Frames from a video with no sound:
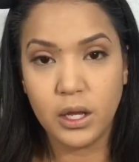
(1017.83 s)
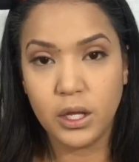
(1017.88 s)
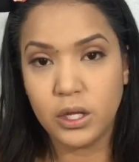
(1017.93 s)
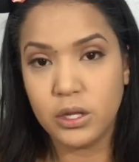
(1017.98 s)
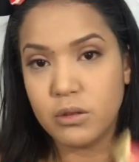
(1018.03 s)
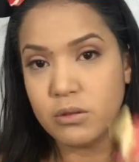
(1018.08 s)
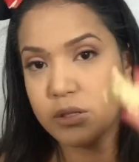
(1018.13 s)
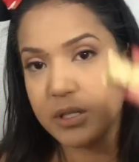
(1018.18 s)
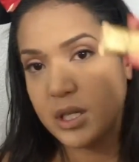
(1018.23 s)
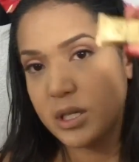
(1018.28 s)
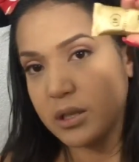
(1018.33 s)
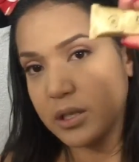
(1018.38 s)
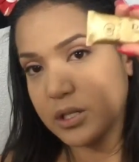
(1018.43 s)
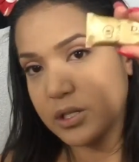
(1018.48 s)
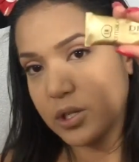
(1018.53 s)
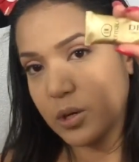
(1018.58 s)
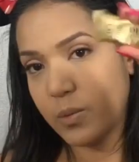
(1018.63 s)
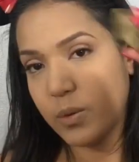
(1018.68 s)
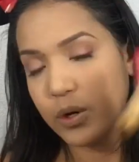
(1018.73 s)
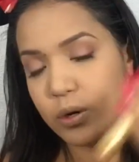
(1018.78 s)
using the
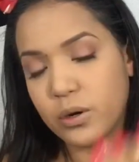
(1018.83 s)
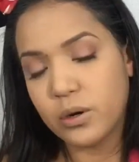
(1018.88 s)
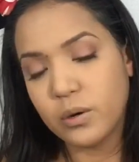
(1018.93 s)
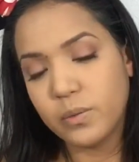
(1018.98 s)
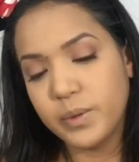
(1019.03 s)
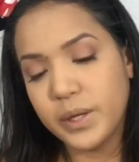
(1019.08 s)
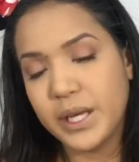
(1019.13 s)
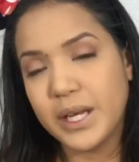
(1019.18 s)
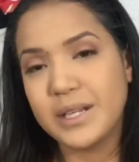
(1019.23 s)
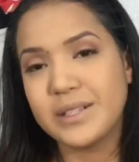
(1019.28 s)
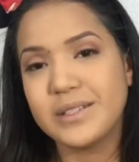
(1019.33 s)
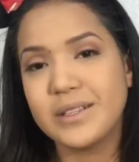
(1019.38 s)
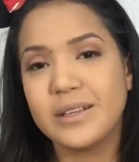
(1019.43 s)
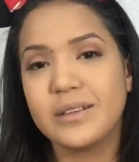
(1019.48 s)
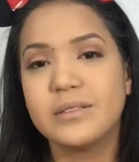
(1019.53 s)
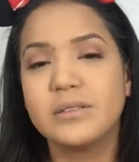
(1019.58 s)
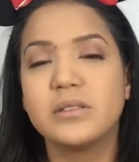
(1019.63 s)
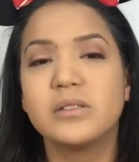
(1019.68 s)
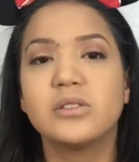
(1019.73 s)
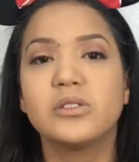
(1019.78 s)
Dermacol because
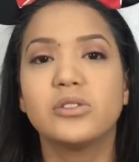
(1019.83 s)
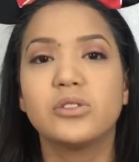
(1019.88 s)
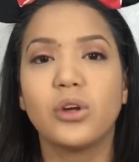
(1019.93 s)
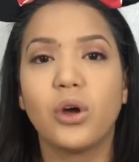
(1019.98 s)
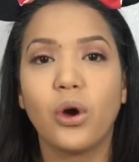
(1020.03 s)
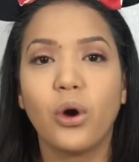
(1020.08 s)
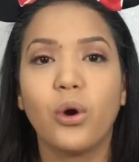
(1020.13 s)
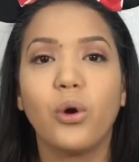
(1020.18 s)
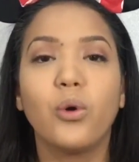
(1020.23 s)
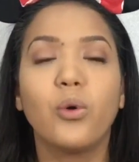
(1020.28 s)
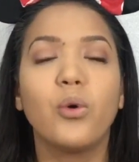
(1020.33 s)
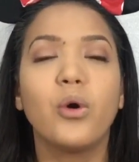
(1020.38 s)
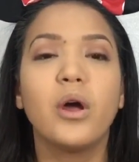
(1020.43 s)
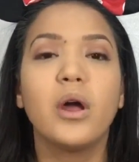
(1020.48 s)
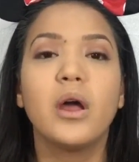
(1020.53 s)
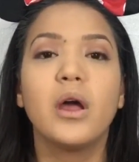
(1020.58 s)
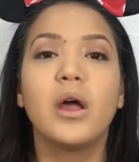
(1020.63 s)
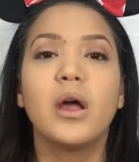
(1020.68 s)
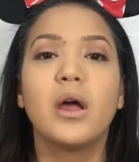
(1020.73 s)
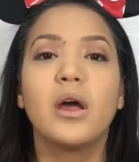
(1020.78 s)
it's so
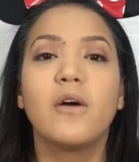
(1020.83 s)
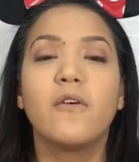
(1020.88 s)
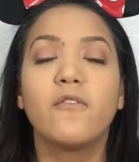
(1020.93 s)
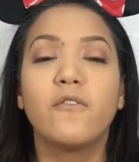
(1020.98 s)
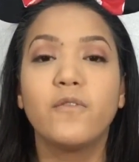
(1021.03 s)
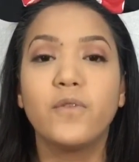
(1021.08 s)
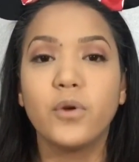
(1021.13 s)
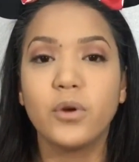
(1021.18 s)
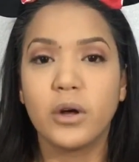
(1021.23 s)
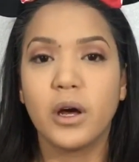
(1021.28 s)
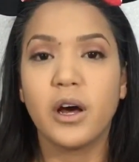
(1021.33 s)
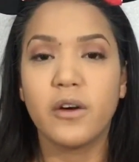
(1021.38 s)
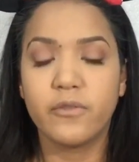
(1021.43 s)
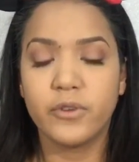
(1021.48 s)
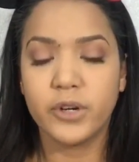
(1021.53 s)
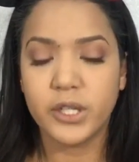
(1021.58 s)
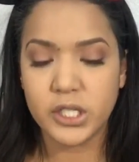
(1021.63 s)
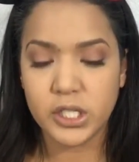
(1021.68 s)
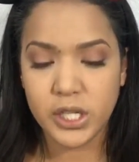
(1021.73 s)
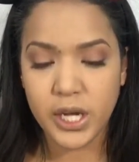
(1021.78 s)
full
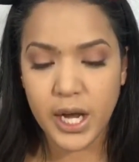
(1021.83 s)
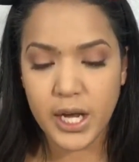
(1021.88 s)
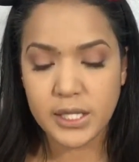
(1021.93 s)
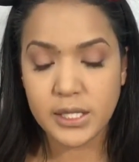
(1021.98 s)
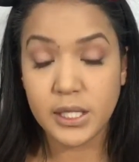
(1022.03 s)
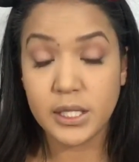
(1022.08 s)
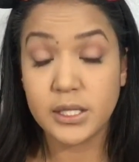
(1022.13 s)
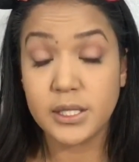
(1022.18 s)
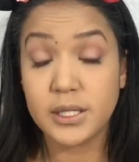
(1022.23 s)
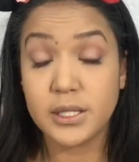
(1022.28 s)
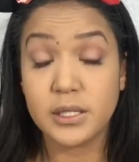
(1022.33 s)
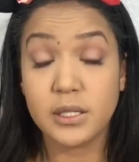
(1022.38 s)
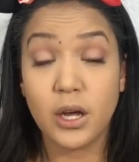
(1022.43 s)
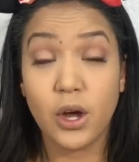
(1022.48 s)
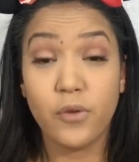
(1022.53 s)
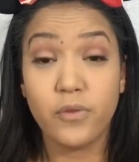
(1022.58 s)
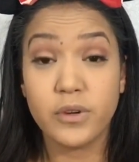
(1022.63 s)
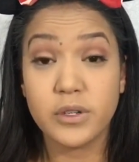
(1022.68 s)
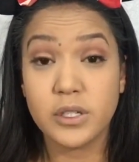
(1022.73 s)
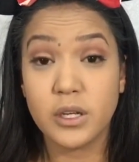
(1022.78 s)
coverage, guys. It just
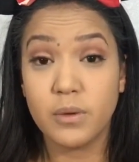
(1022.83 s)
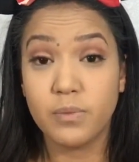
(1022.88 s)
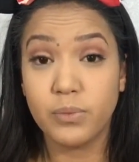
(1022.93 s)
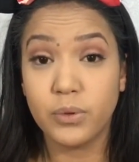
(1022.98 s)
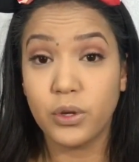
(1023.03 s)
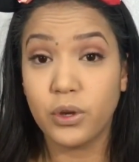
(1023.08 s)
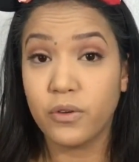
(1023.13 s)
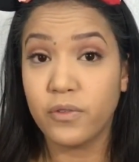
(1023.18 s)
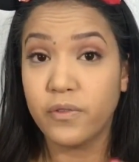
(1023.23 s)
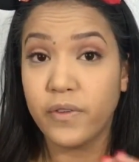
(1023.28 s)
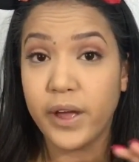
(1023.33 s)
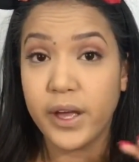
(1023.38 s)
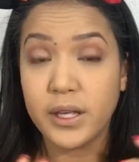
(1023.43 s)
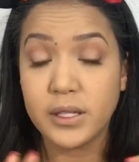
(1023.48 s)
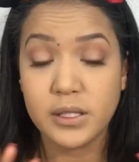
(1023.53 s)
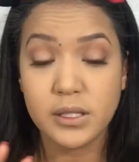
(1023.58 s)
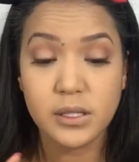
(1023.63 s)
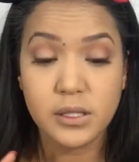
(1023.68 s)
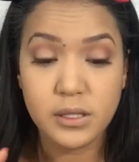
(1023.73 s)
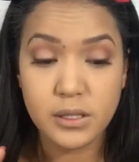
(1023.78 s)
covers up your
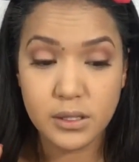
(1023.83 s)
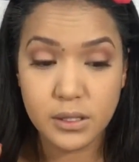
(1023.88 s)
face